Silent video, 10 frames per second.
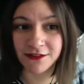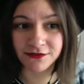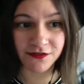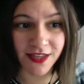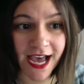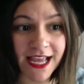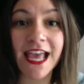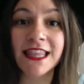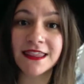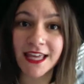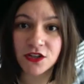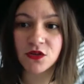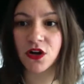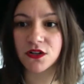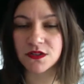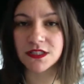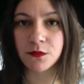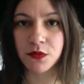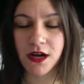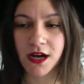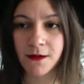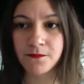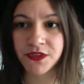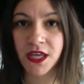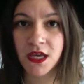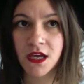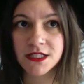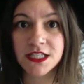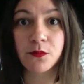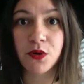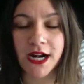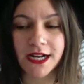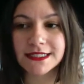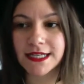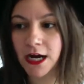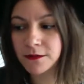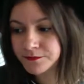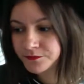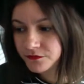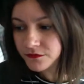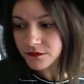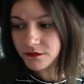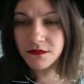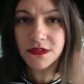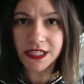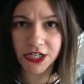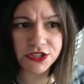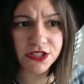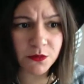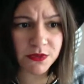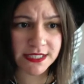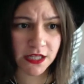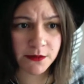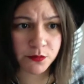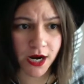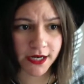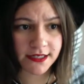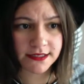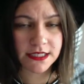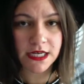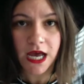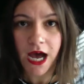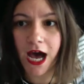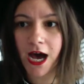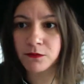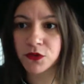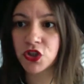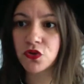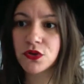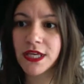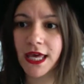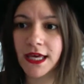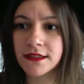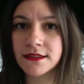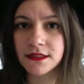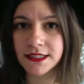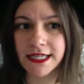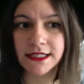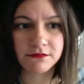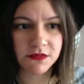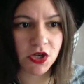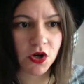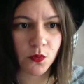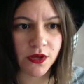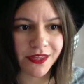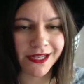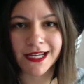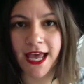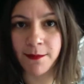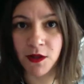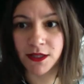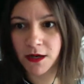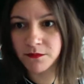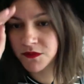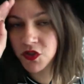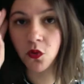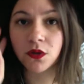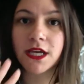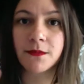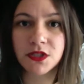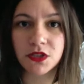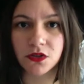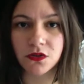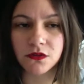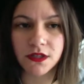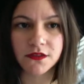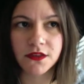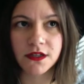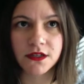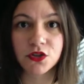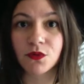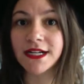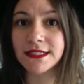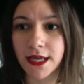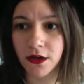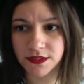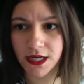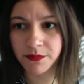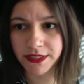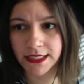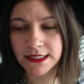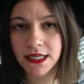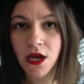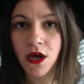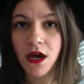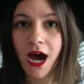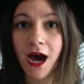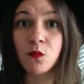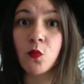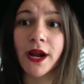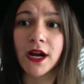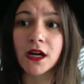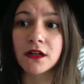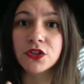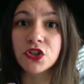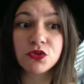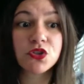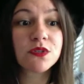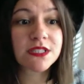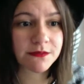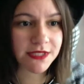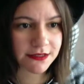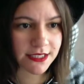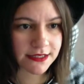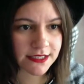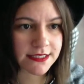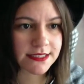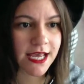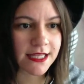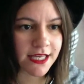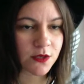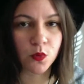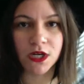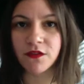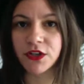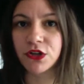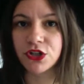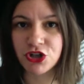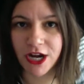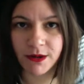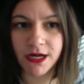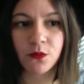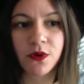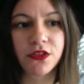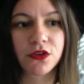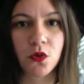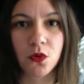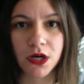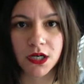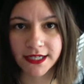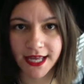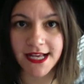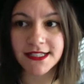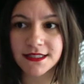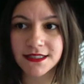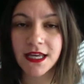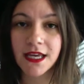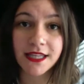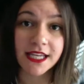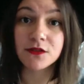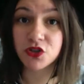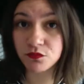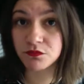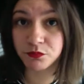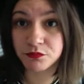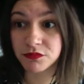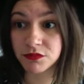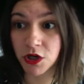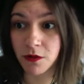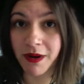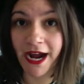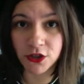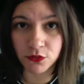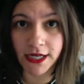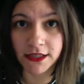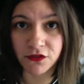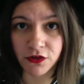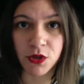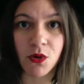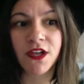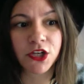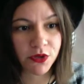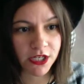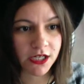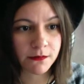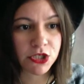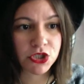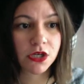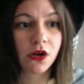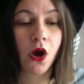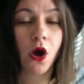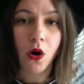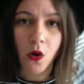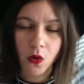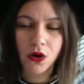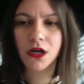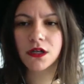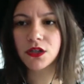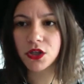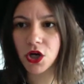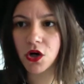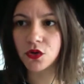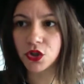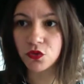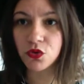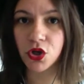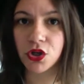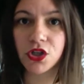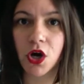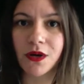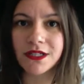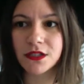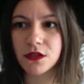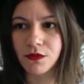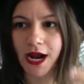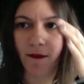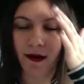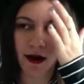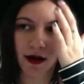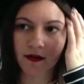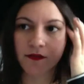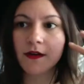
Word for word: of that. And then you could also sell, um, sell products. Now, here's the thing with selling products um, you can get you know with like an mlm totally up to you the, the direct sales companies um, where you do something like this and then whatever you're sharing with your guests they can you know buy directly from you and then you get a commission or you know you could go into the route of